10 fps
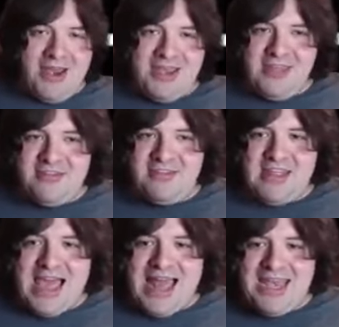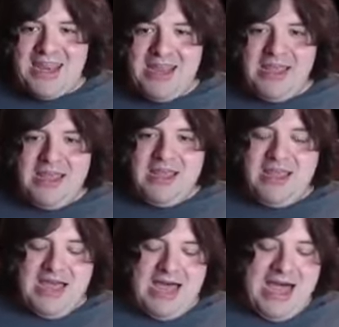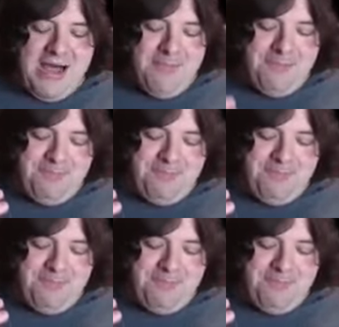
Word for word: it is that um,